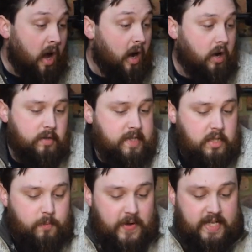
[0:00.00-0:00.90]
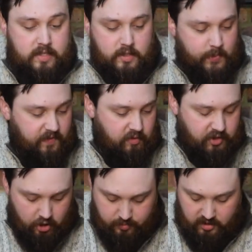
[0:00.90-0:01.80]
Onto the spares, because we've
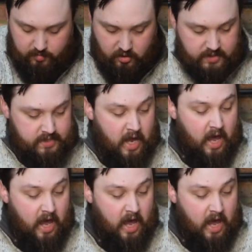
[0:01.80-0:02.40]
already opened the box.